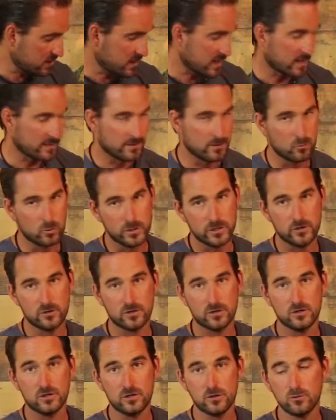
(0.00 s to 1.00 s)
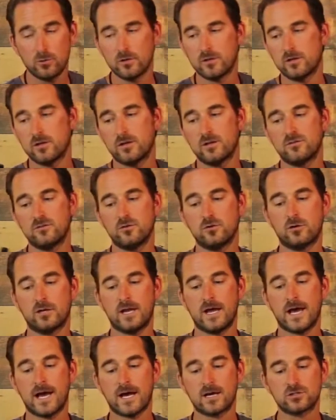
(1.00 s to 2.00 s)
And then what you can do with it is you
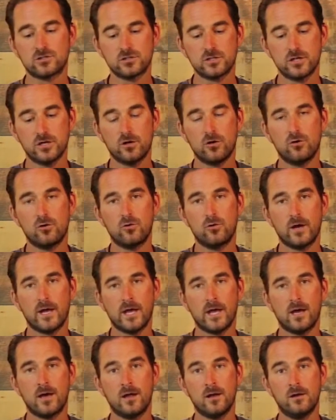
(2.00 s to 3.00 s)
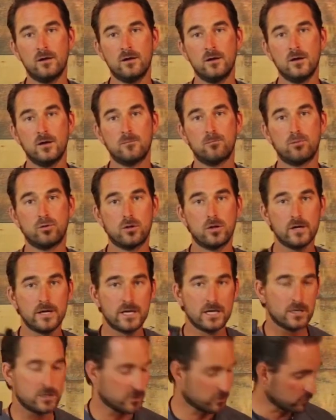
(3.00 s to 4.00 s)
can actually go and plug
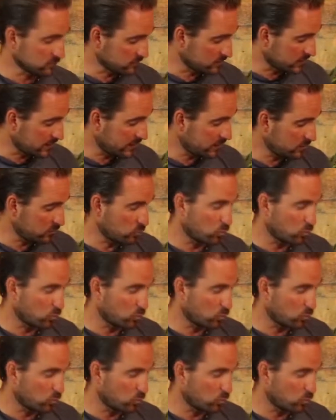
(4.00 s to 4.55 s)
in your light,